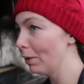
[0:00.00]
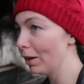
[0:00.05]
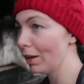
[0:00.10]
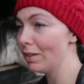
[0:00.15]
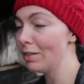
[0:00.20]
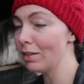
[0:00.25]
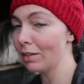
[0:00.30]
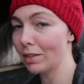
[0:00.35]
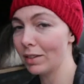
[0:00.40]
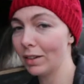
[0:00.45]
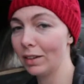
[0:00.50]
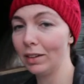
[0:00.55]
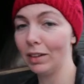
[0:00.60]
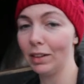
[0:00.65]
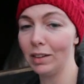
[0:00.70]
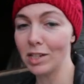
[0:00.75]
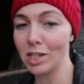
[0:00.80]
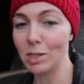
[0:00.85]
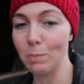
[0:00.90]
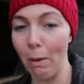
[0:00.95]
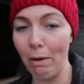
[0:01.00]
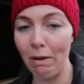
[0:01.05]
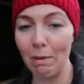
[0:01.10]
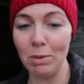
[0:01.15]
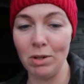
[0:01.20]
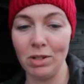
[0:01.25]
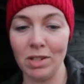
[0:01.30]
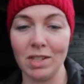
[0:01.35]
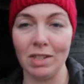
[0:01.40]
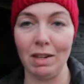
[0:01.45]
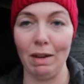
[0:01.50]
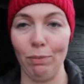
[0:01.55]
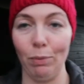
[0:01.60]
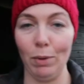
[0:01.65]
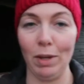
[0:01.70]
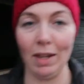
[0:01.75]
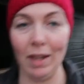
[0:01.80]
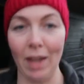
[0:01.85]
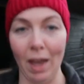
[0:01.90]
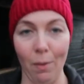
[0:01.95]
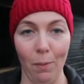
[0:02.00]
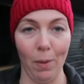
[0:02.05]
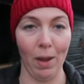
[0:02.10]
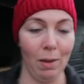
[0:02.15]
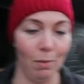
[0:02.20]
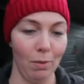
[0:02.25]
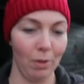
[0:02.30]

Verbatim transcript: we're conducting a little experiment to see if we can get away